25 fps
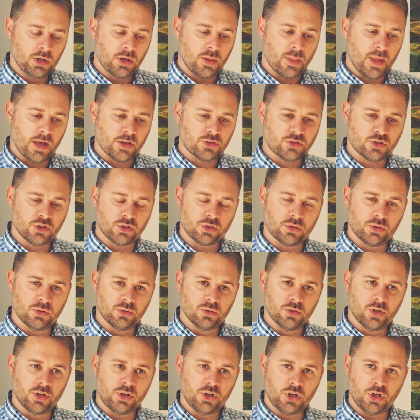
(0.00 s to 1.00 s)
and that's the
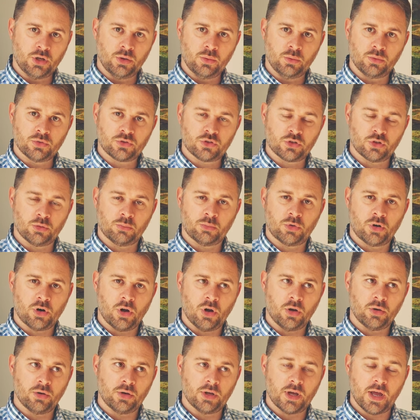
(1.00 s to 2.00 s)
new
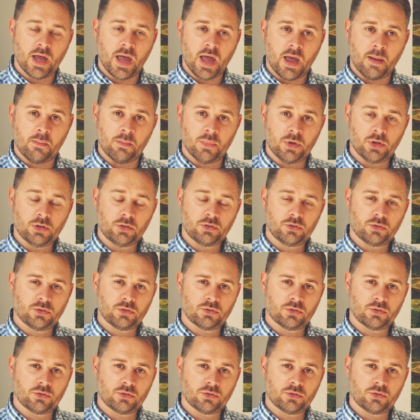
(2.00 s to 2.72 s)
Summaron-M